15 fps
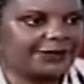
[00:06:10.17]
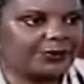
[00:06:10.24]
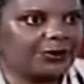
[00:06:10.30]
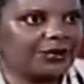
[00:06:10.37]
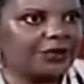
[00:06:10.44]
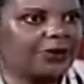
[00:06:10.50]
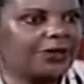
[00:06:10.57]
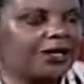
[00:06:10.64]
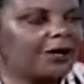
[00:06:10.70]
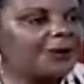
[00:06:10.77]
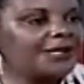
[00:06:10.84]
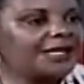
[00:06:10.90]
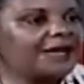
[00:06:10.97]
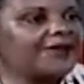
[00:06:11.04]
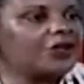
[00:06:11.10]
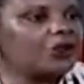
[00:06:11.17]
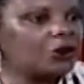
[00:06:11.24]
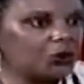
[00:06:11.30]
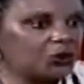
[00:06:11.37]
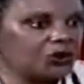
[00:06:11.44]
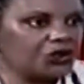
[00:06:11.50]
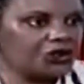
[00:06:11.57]
We're hoping to have a
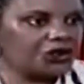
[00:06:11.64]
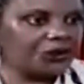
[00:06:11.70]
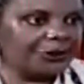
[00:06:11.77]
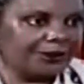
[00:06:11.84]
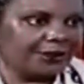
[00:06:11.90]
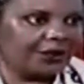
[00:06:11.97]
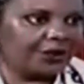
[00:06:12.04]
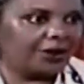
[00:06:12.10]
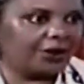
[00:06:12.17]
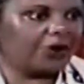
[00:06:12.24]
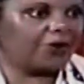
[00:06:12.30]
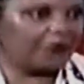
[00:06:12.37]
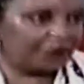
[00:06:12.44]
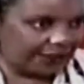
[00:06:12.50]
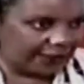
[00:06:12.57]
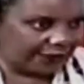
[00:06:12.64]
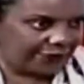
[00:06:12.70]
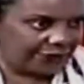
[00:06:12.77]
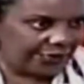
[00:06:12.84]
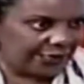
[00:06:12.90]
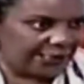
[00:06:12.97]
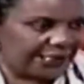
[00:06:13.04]
launch of Reggae
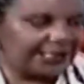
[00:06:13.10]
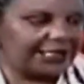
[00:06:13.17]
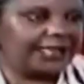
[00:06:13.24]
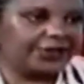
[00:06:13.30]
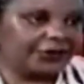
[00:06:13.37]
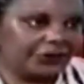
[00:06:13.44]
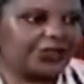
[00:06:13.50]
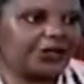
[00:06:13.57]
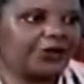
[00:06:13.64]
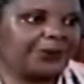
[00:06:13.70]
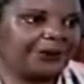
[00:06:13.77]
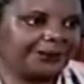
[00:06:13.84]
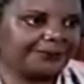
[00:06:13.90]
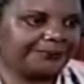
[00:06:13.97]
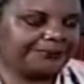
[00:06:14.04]
Fraternity in October.